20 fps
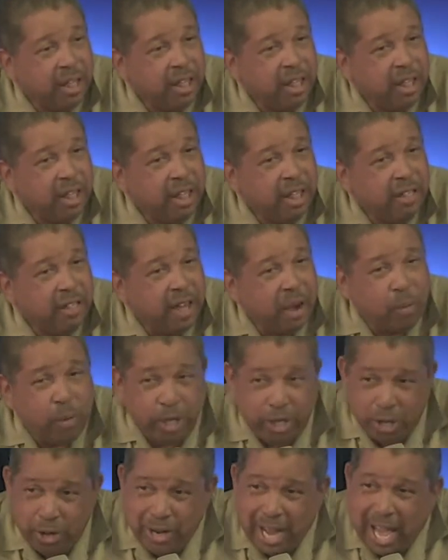that when you
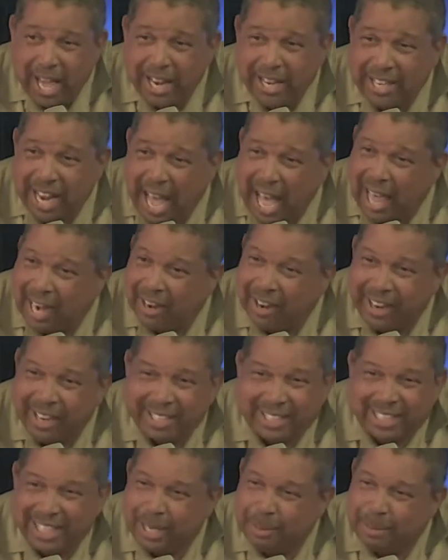got a dollar, it
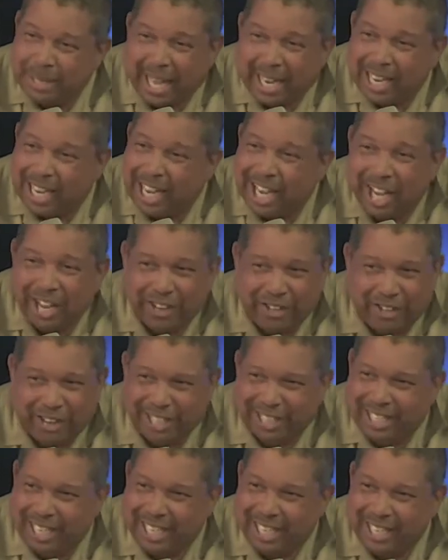seems like a hundred.
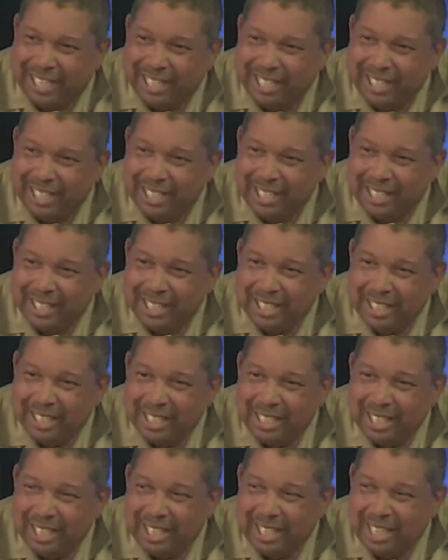
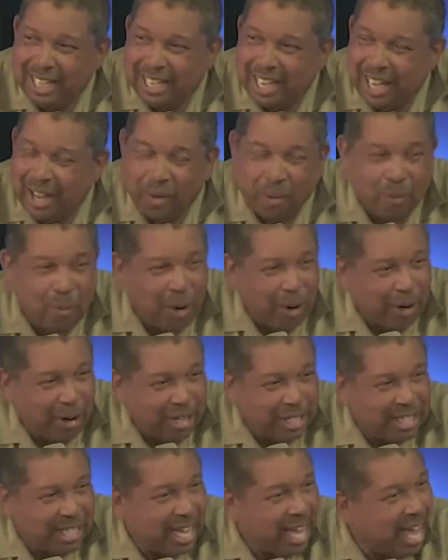It
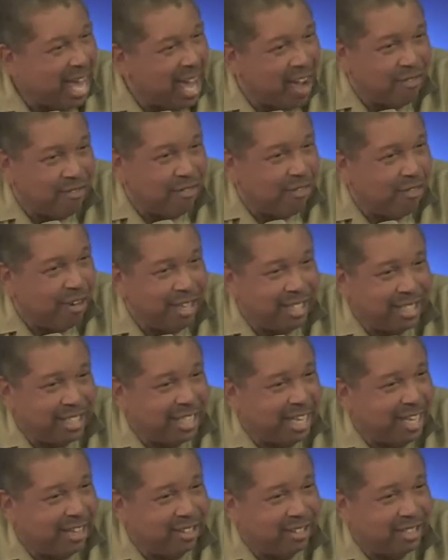works every
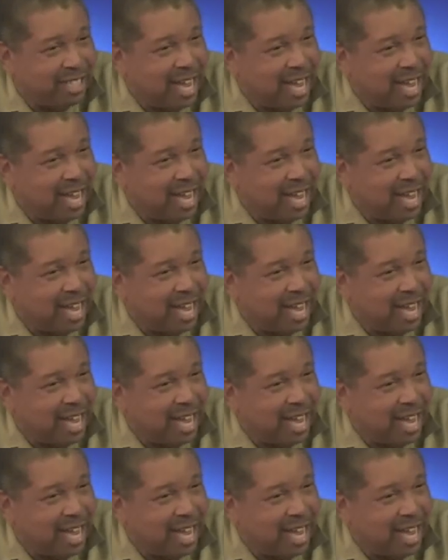single time.